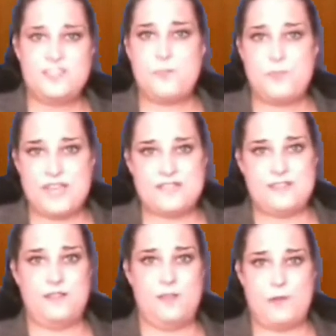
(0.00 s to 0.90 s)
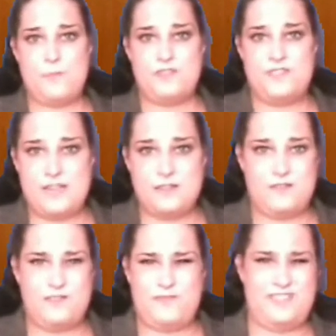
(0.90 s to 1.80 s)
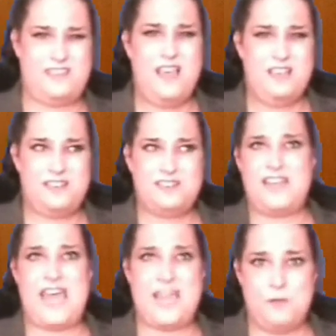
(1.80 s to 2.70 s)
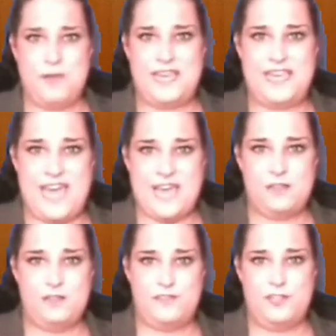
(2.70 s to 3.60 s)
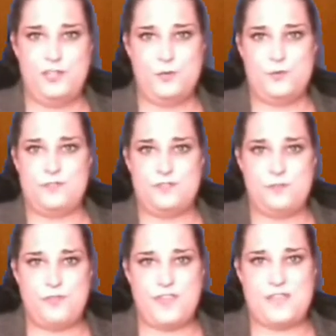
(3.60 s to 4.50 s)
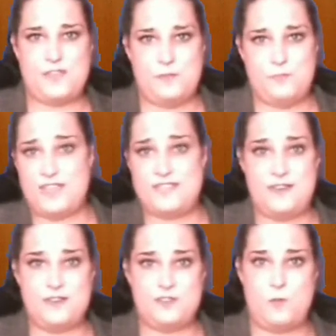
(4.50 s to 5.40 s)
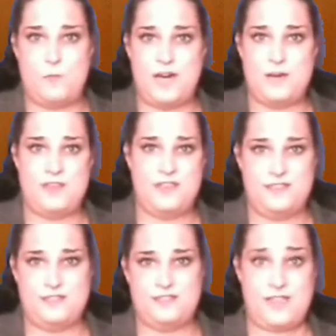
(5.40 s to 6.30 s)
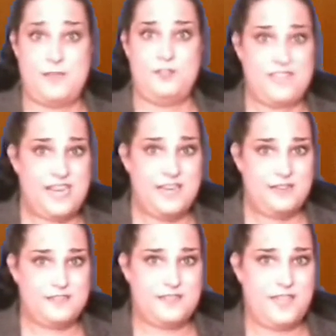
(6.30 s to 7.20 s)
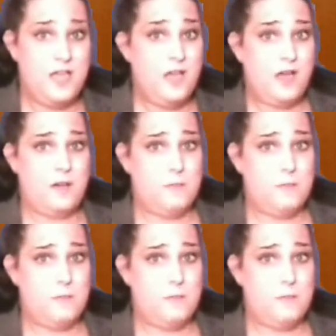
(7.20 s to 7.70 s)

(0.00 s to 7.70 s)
He's depressingly representative of this staggering gaggle of goons who think that President Obama is simultaneously